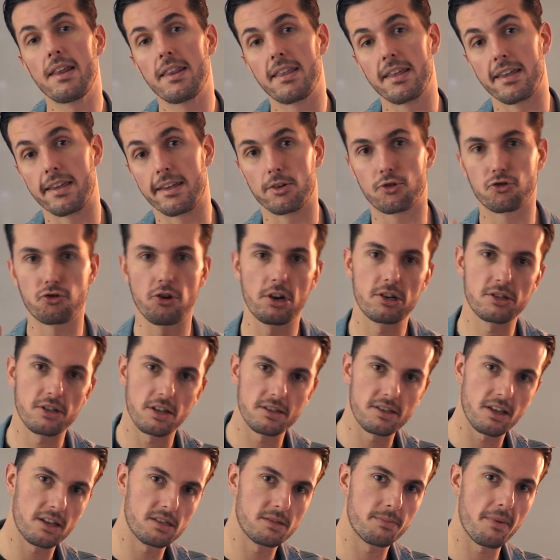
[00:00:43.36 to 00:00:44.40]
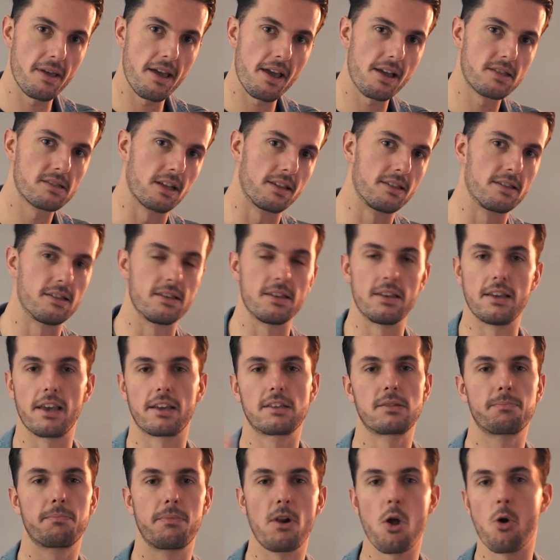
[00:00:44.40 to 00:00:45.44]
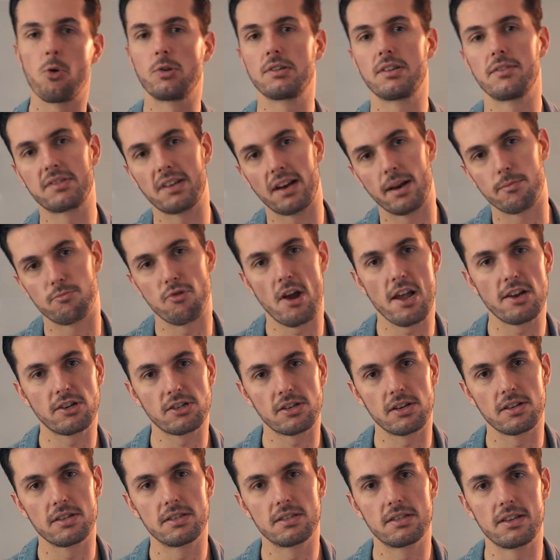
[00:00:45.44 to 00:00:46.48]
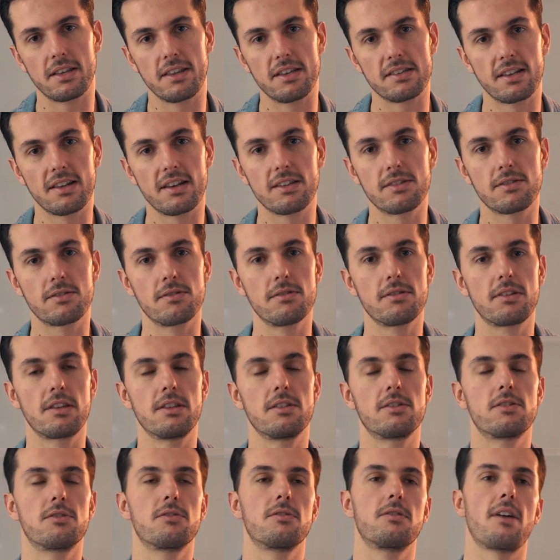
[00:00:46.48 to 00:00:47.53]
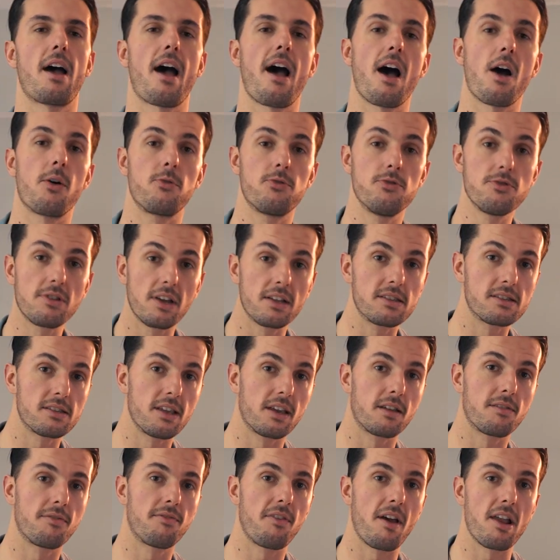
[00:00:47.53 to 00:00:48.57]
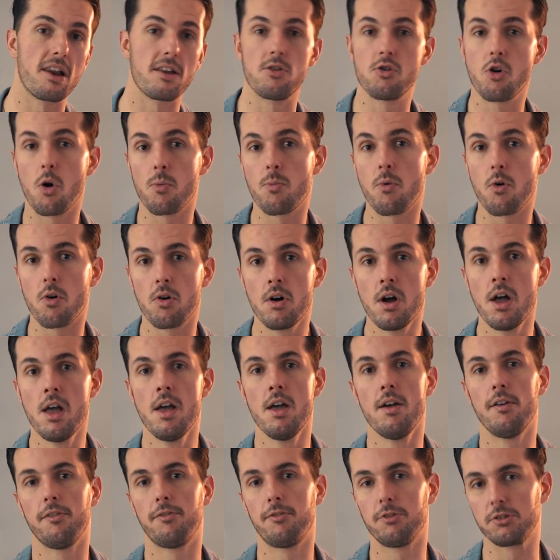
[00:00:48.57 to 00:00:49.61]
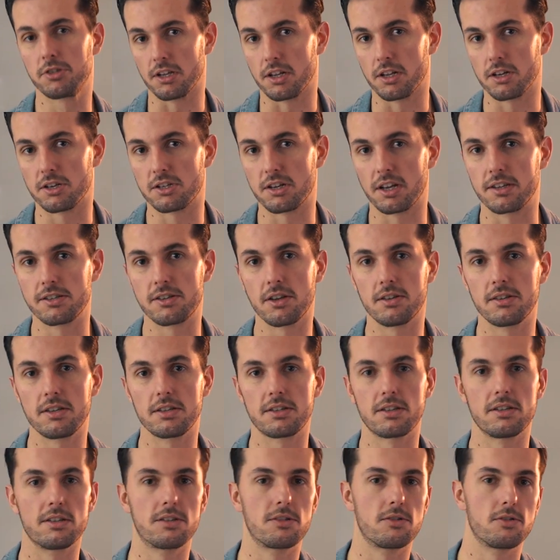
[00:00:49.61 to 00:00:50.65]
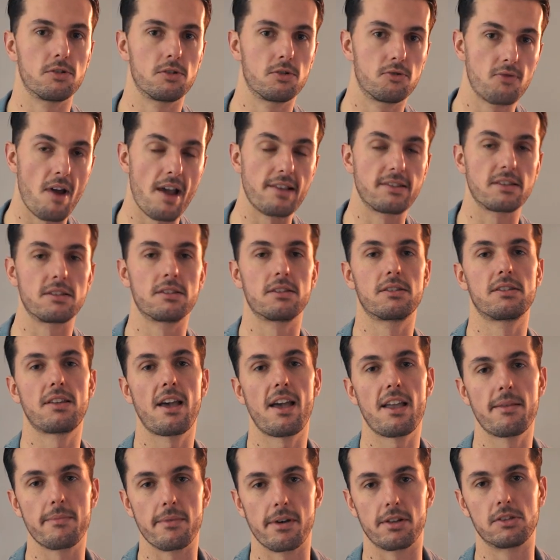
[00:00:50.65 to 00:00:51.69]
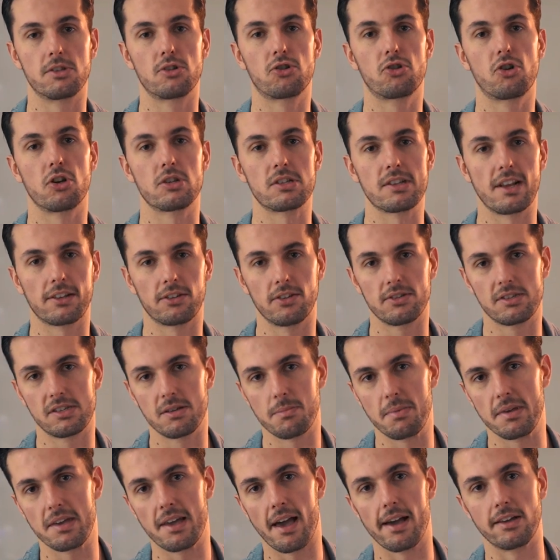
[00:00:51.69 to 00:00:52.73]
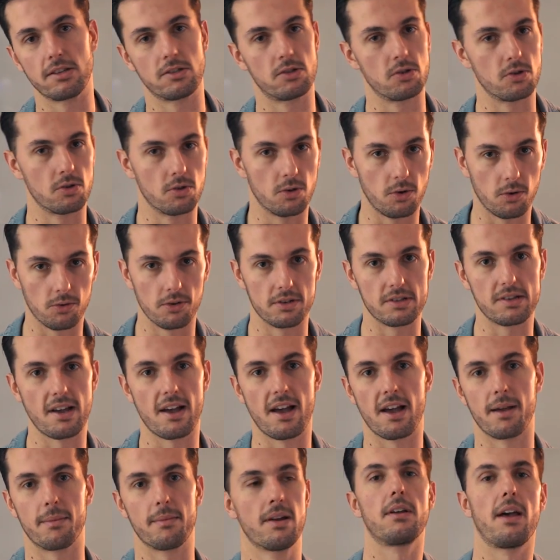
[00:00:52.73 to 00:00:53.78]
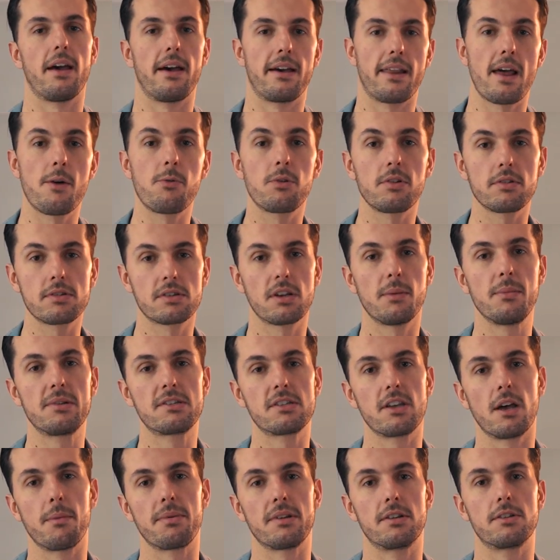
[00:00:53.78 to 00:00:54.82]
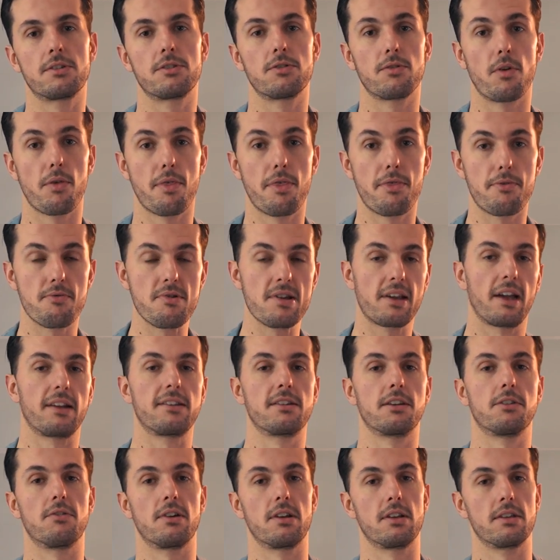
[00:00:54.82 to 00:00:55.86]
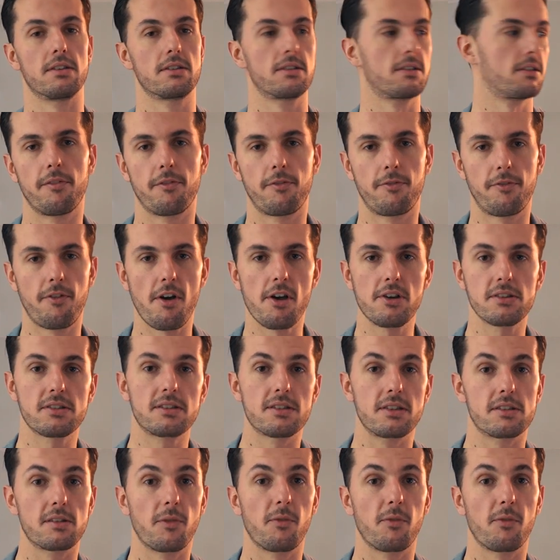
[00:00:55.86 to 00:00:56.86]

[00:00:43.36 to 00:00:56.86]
the trick shots aspect and the explosive celebrations, I decided to look into how you can take fairly normal footage and turn it into great entertainment, just like the DP guys do all the time. And I will sum it up into three categories. First, it's